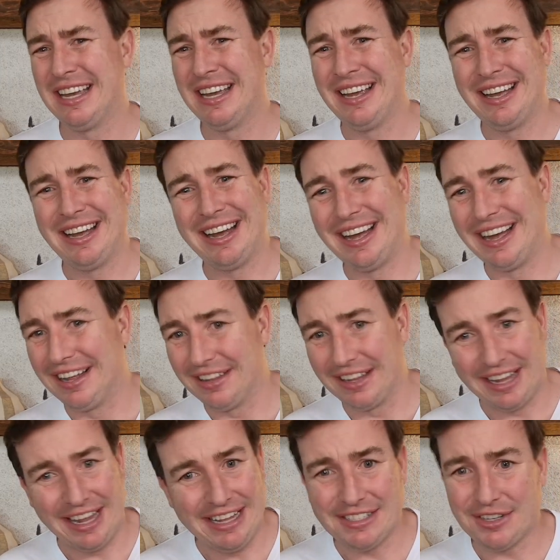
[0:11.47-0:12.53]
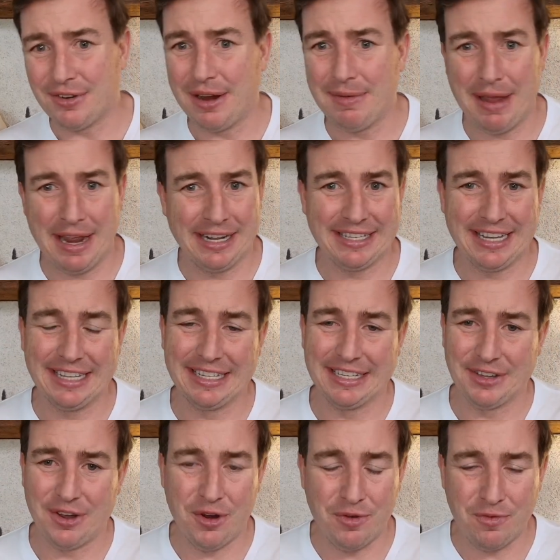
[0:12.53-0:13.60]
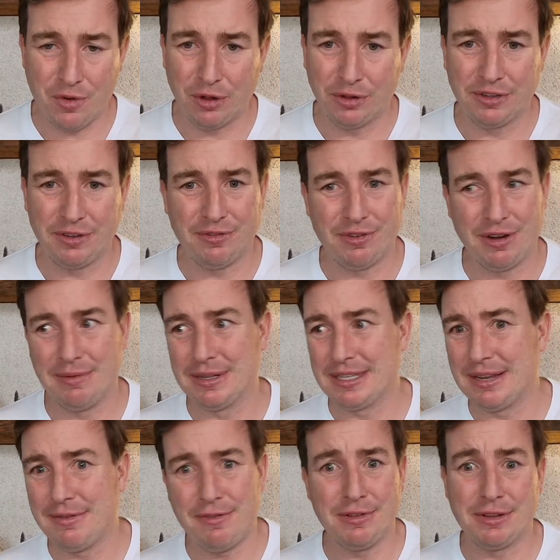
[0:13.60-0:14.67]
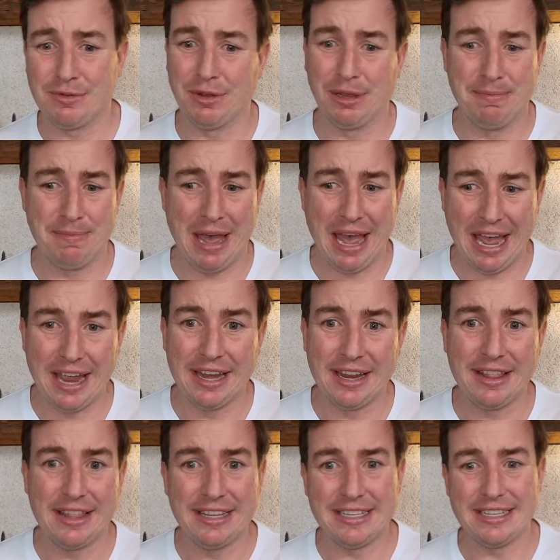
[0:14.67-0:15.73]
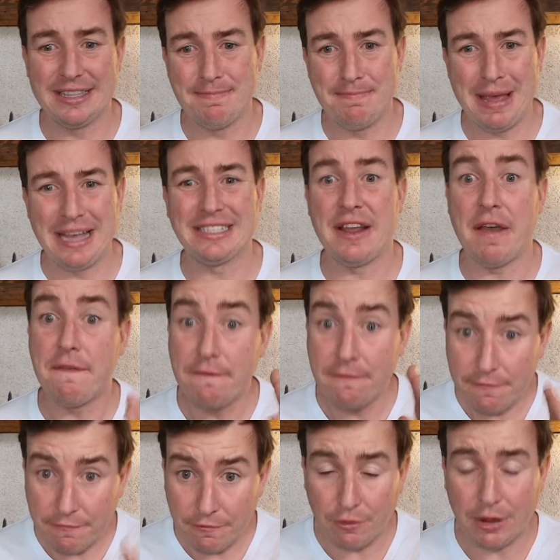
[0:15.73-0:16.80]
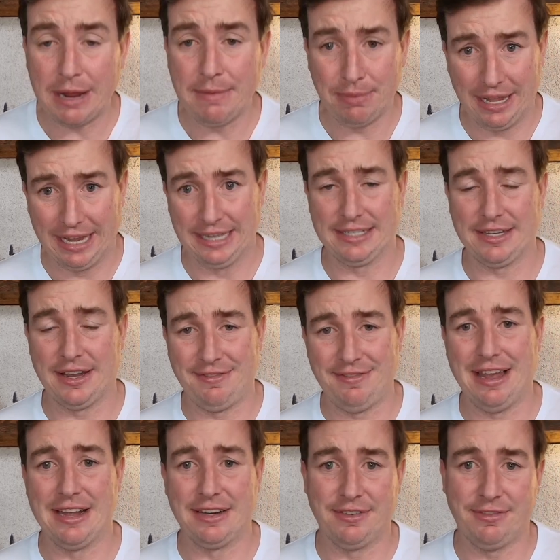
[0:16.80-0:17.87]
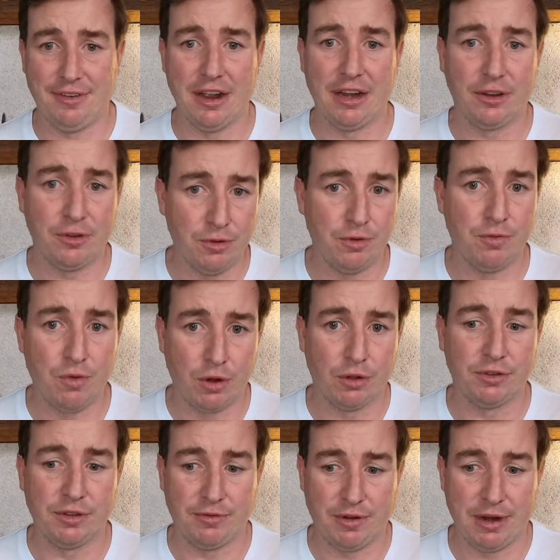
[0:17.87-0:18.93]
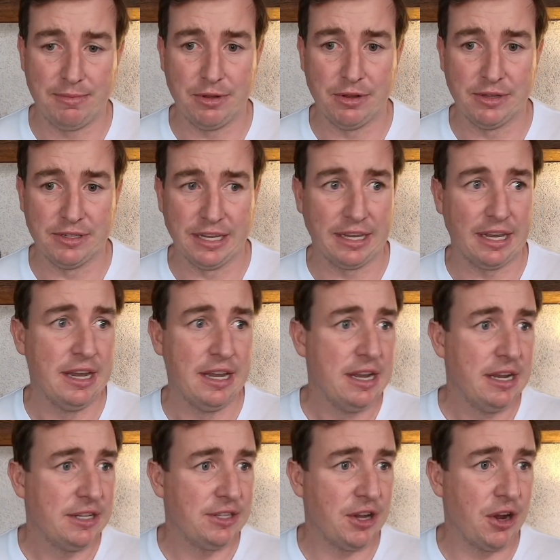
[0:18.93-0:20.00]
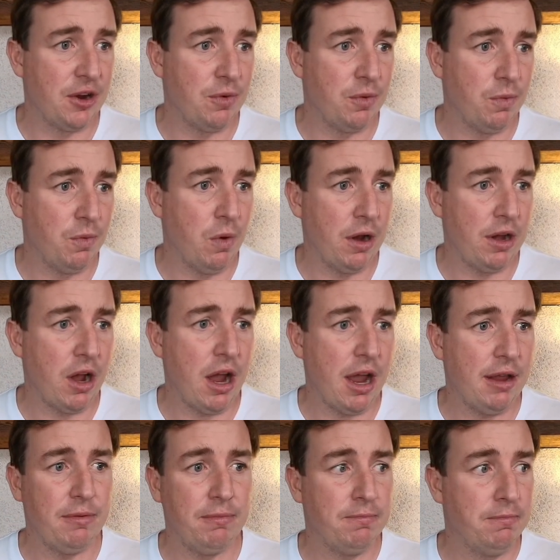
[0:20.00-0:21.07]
Like Instagram Edits has its own royalty-free, but some of it's really bad. This is the best free place I found to find good royalty-free music. So what I